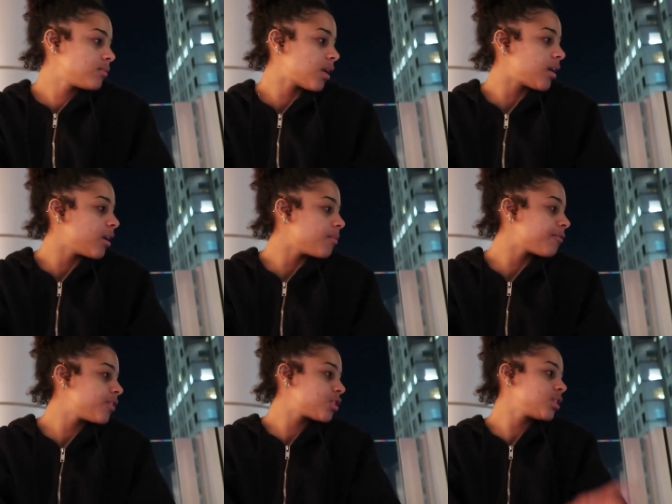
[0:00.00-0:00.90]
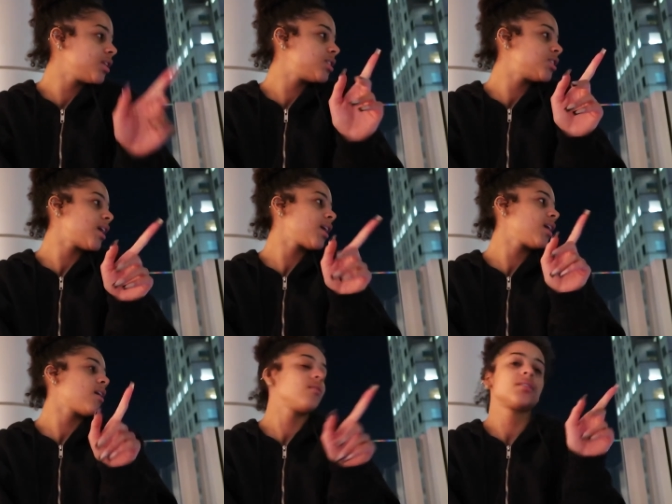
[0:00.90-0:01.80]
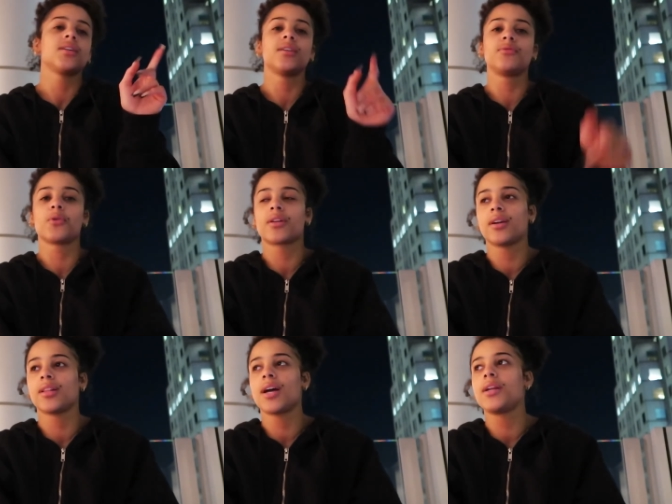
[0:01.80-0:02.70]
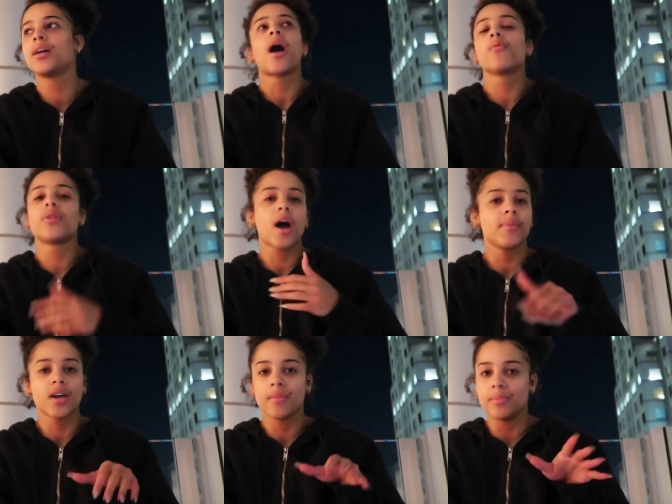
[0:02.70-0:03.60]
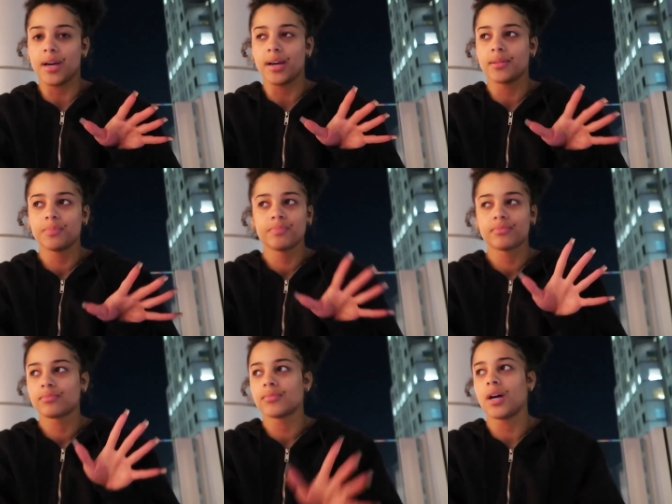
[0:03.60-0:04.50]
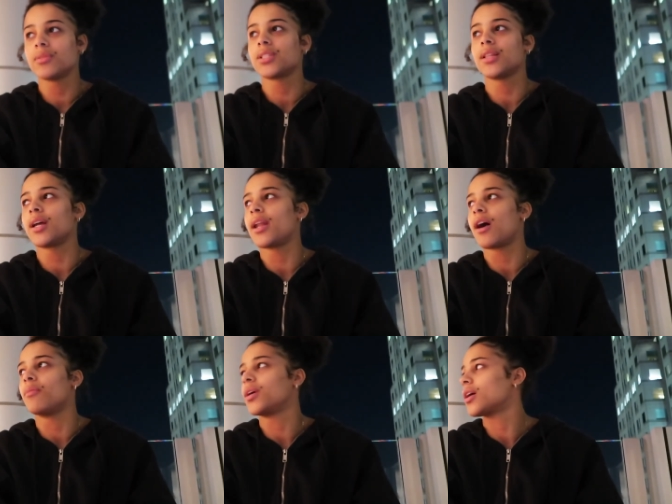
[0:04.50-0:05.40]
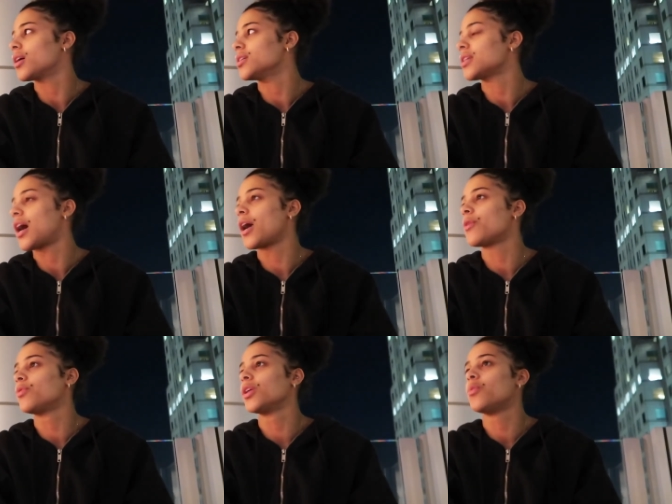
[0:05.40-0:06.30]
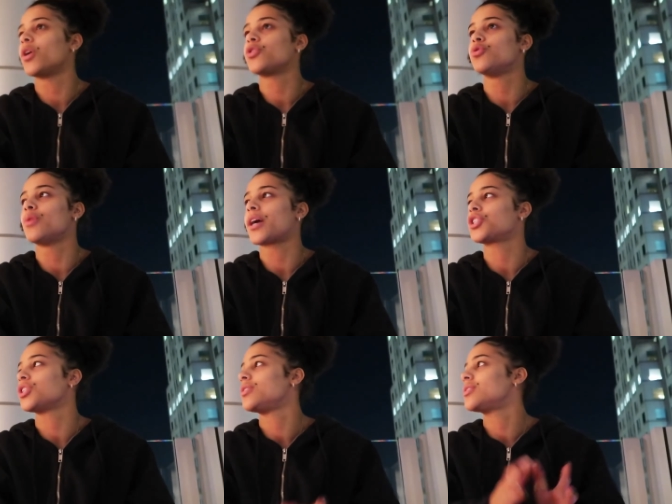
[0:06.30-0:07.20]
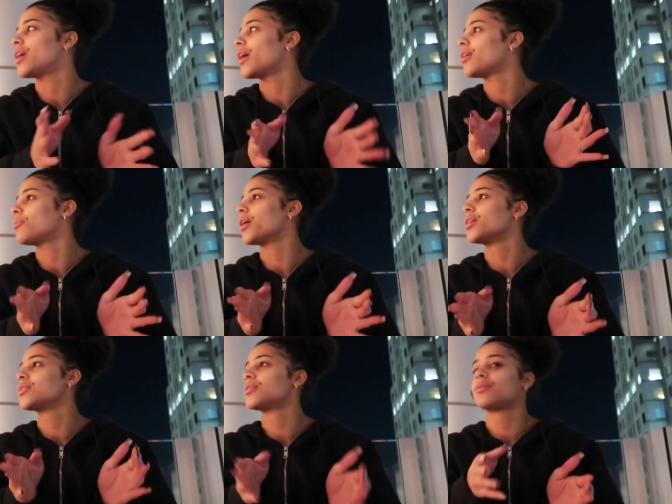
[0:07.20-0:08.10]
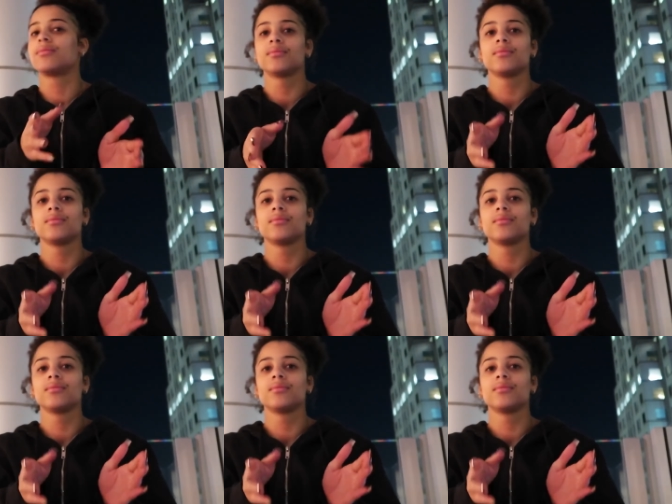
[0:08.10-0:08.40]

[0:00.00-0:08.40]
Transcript: I am officially checking out of North Carolina. I will not be coming back I'm gonna say that now because I really want to actually stay in a place